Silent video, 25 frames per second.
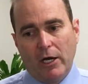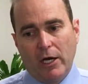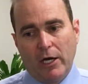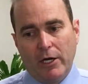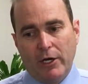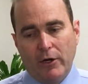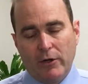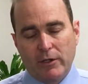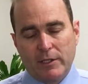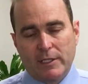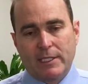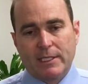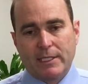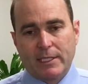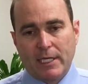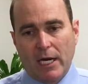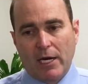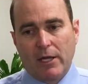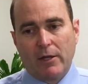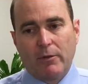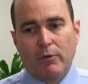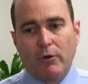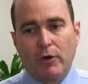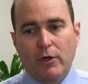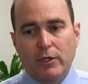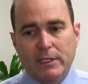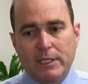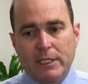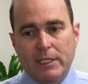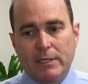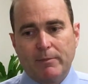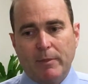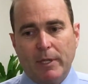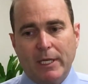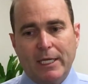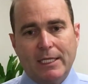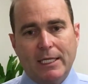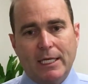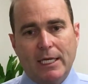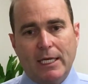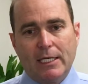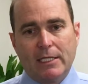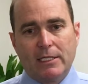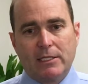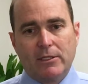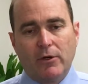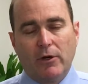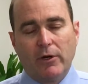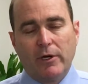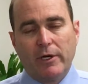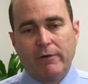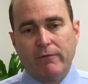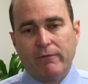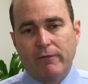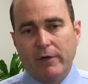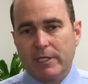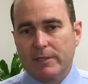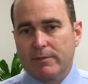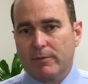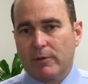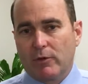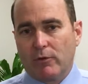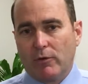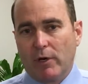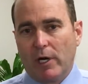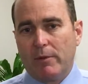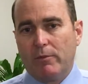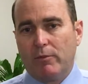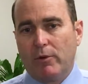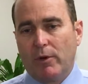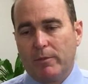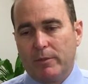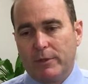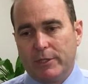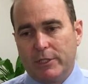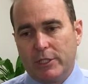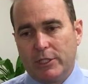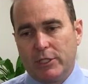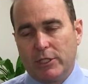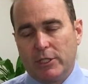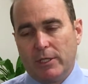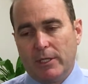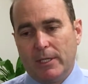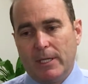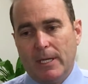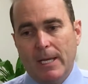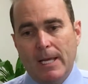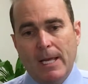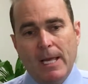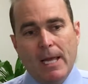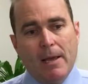I know it's the start of the process, but it's not an investment grade proposition.